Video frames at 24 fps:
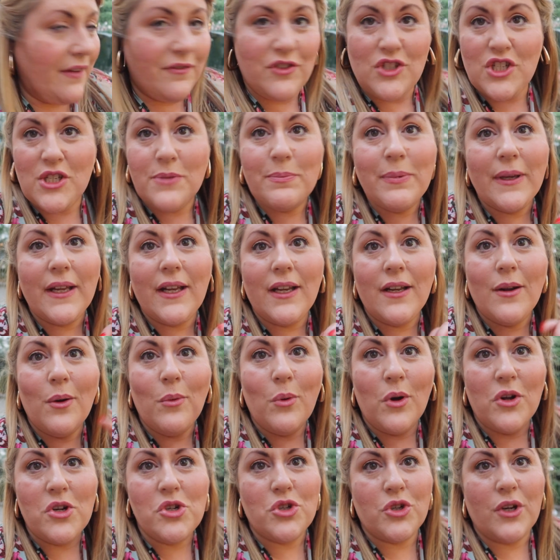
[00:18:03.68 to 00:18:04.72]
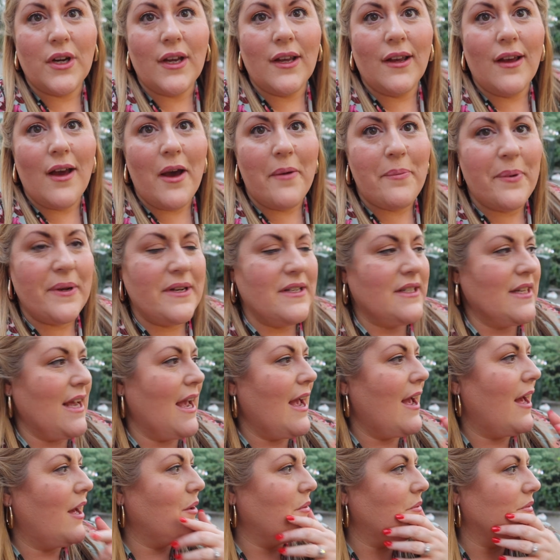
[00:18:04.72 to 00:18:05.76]
have just been wandering up and
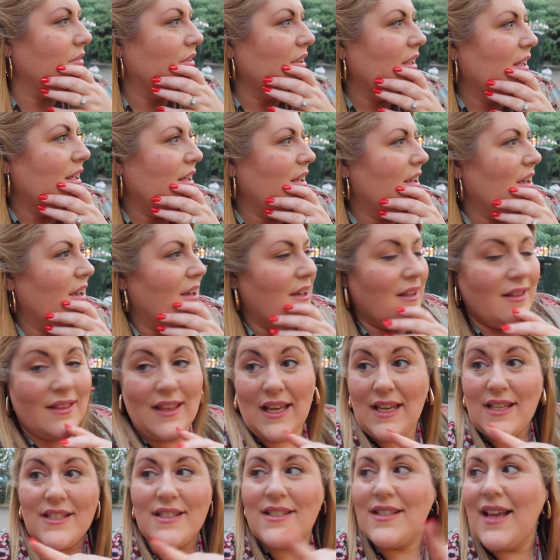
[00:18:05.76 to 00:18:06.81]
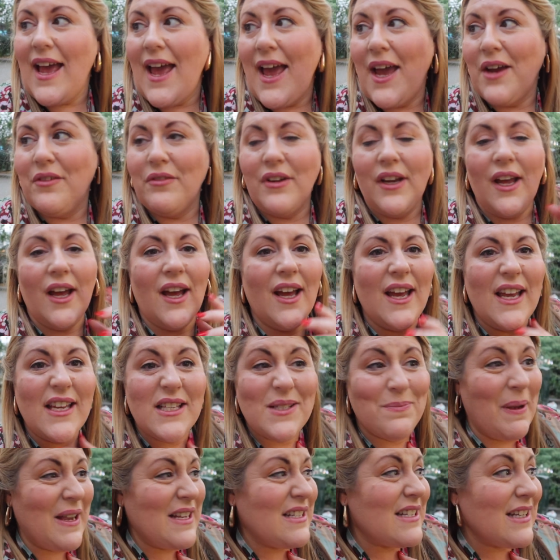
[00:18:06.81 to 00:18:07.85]
down this area. It's
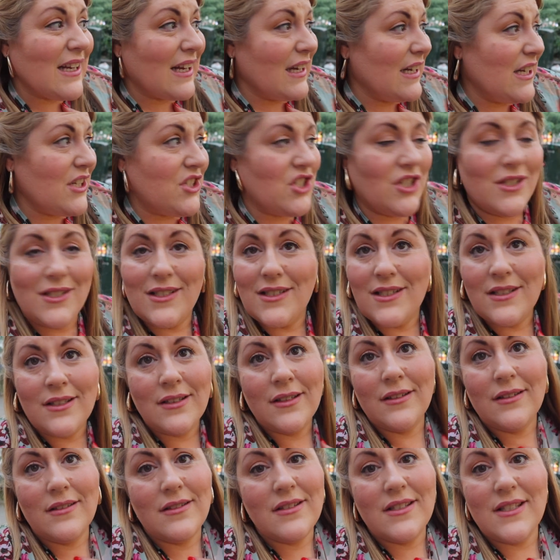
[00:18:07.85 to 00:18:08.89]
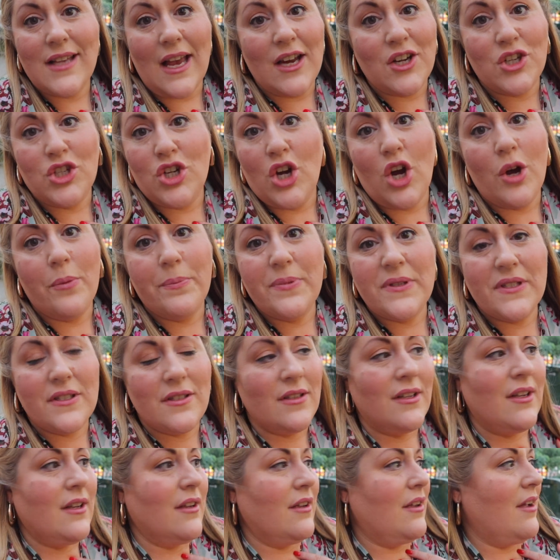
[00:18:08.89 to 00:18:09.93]
basically just sex shops
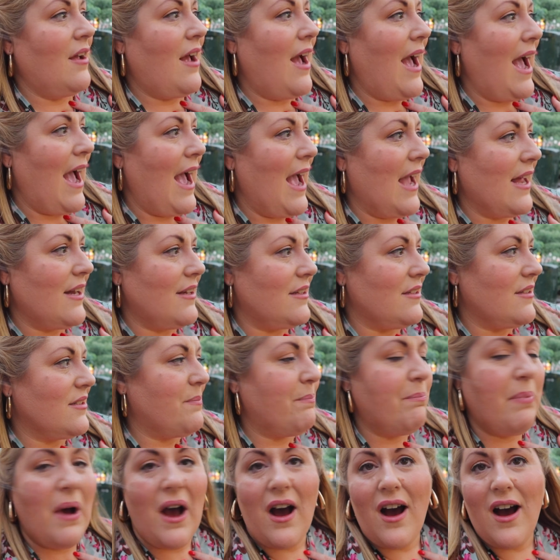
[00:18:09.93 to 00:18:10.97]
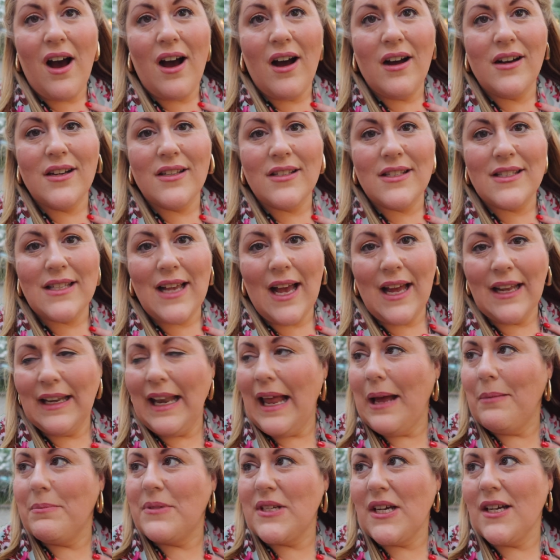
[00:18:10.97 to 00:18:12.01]
and bars and
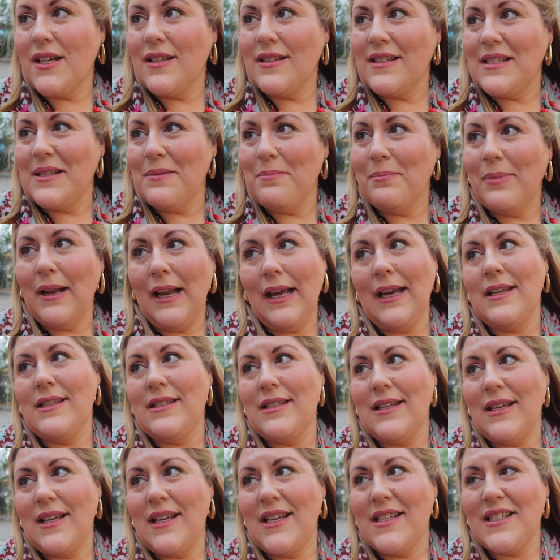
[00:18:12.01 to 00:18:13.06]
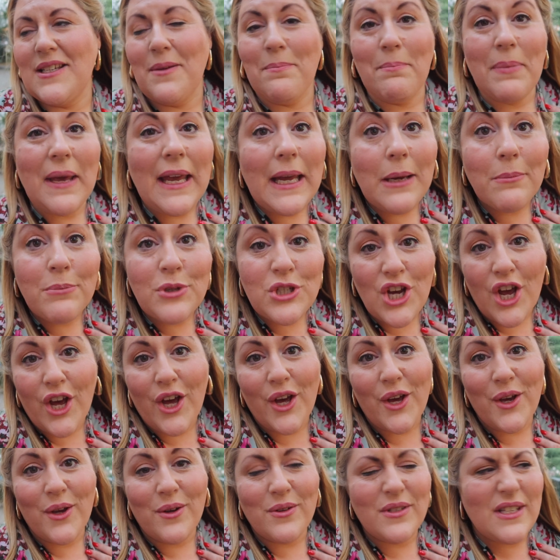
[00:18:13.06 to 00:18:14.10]
lap dancing places and peep
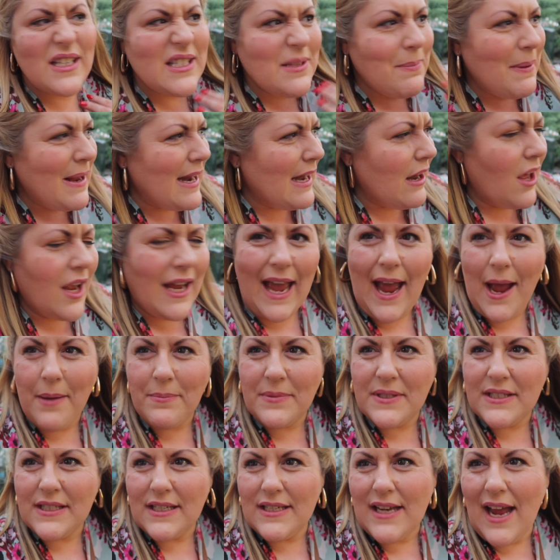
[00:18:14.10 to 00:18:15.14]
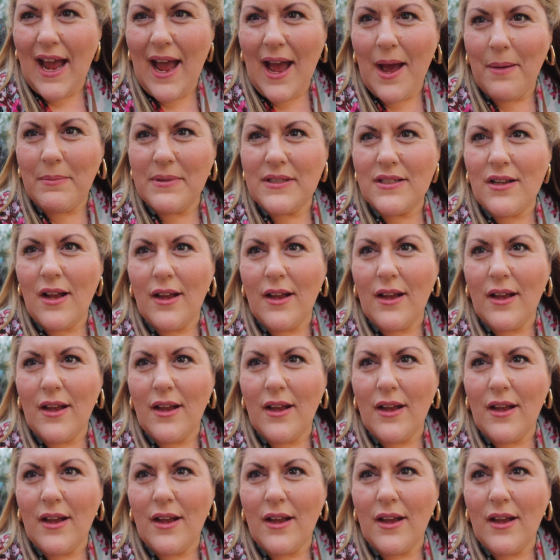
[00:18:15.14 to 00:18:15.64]
shows. It's a bit like Amsterdam. It's